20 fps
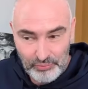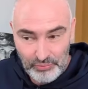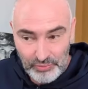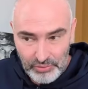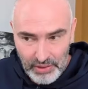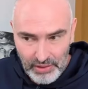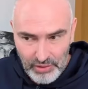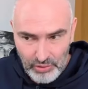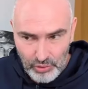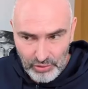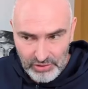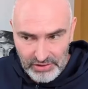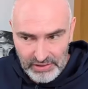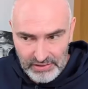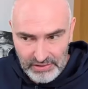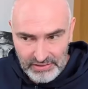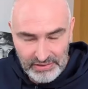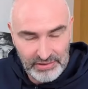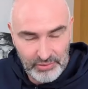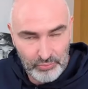That locks
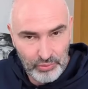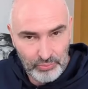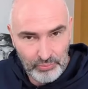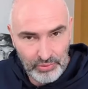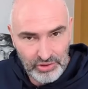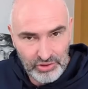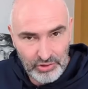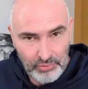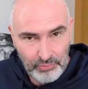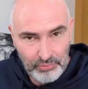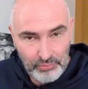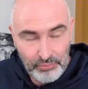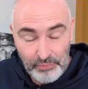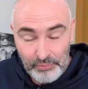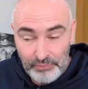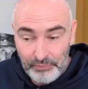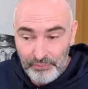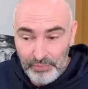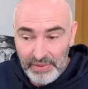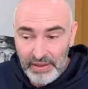in the c1 bishop.
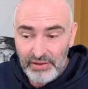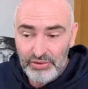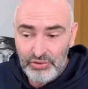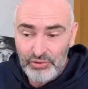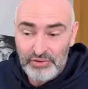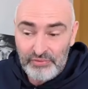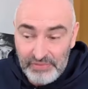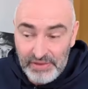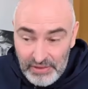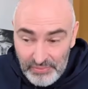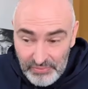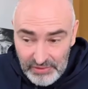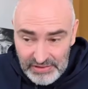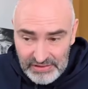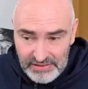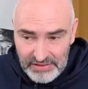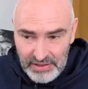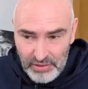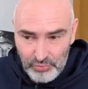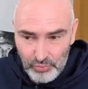Players who develop the
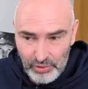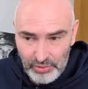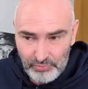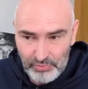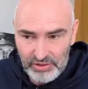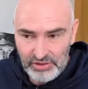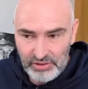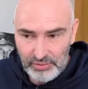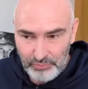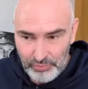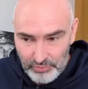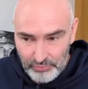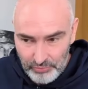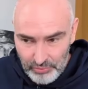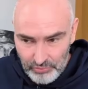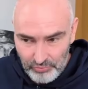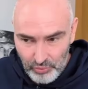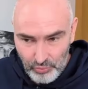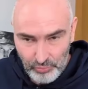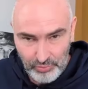c1 bishop
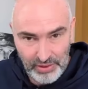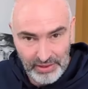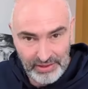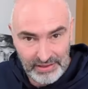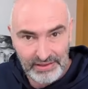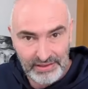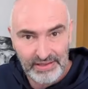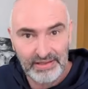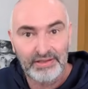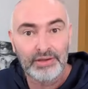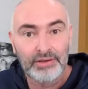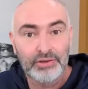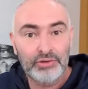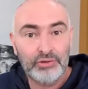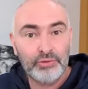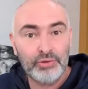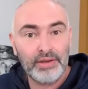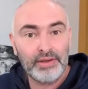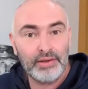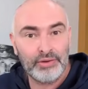before playing
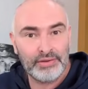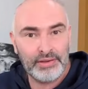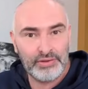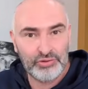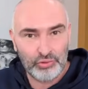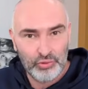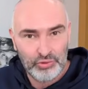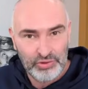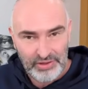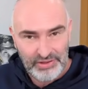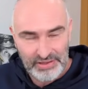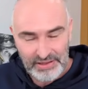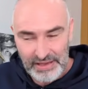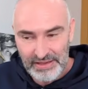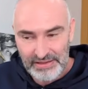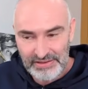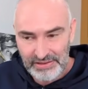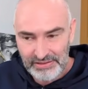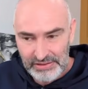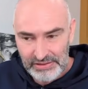e3, that's called the
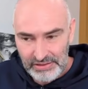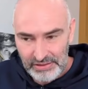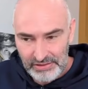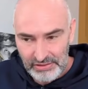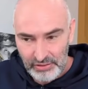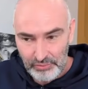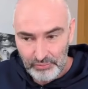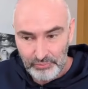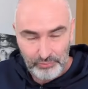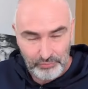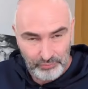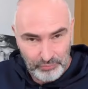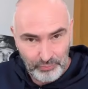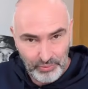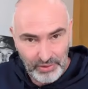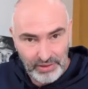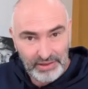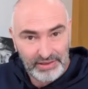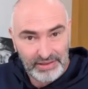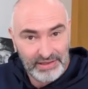London system.
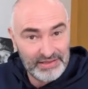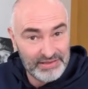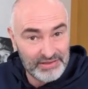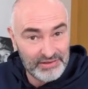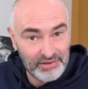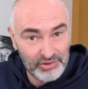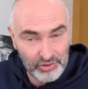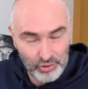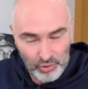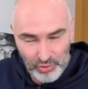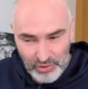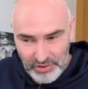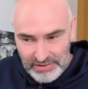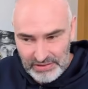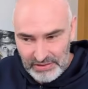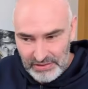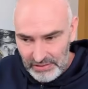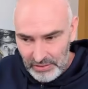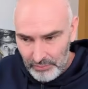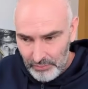But he's in the Collet
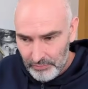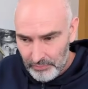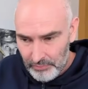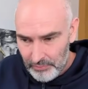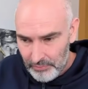system.